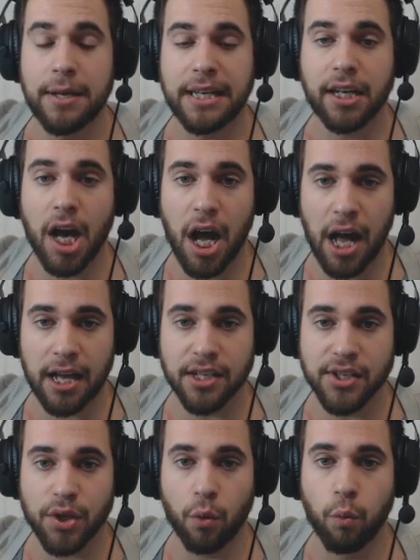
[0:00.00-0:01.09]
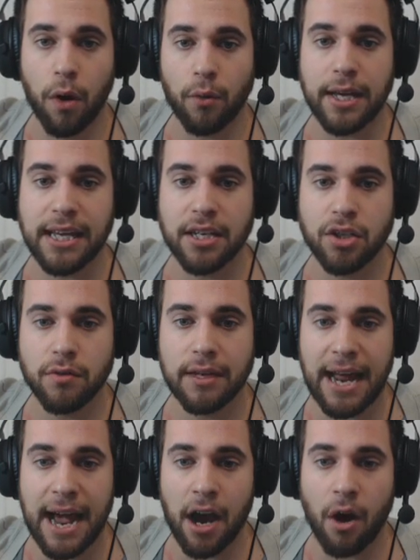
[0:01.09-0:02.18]
Because what we can do
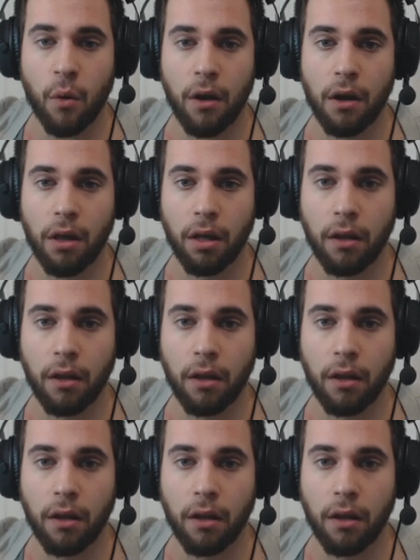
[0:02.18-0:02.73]
now...